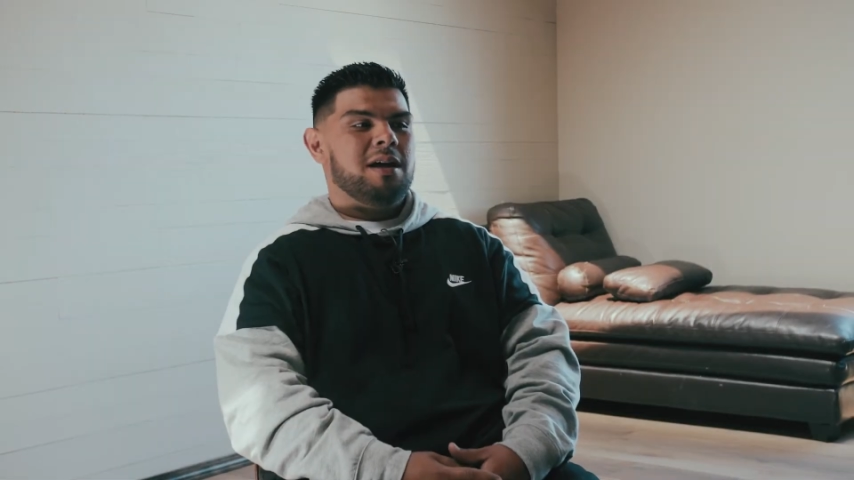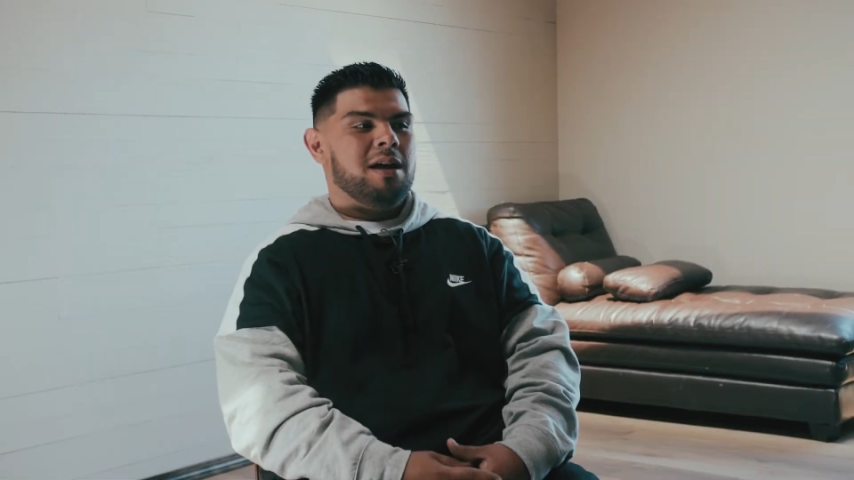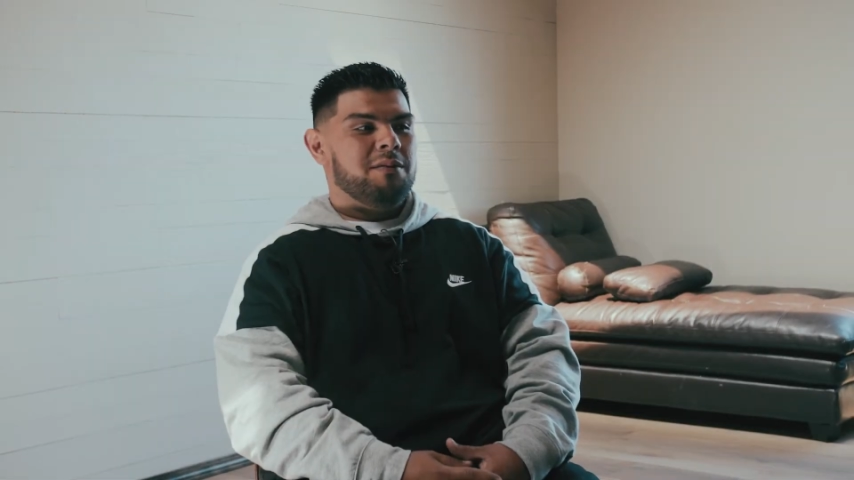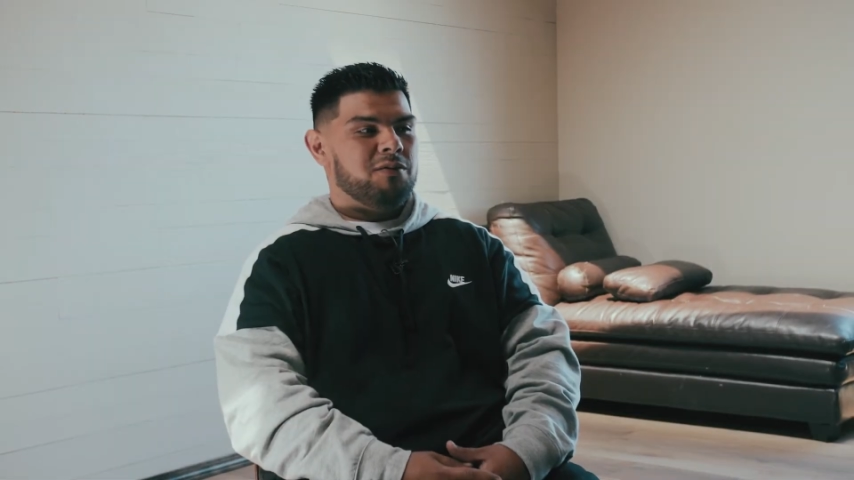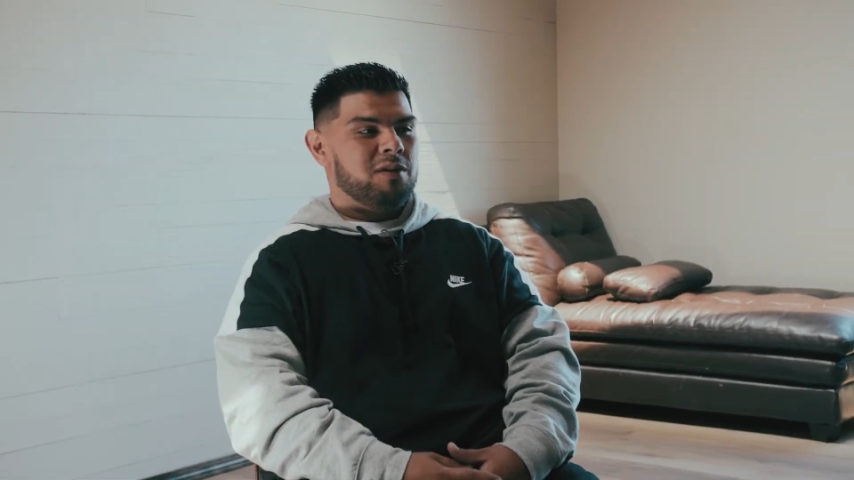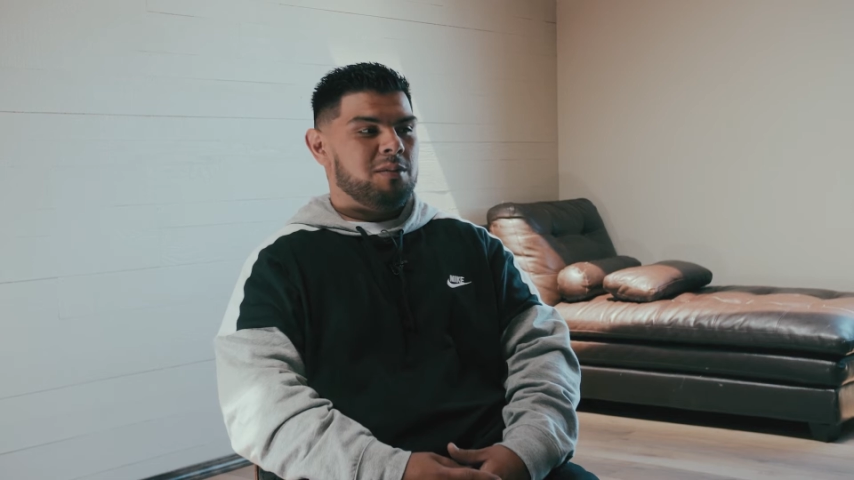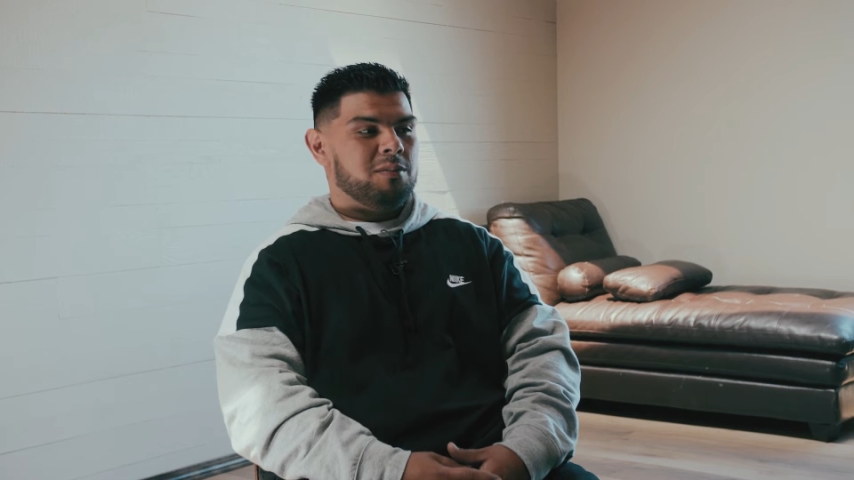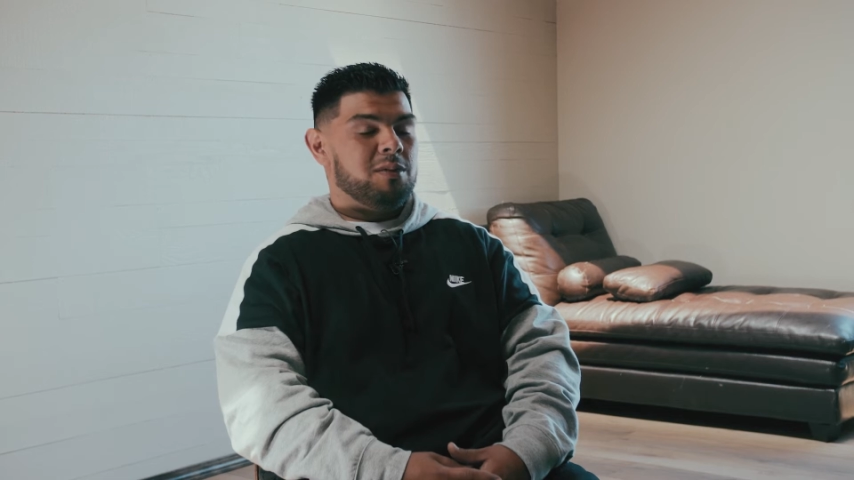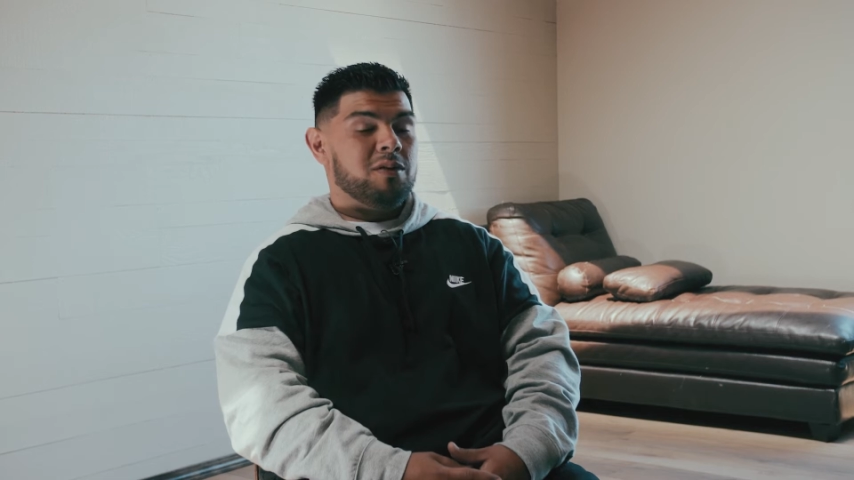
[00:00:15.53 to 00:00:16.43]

I'm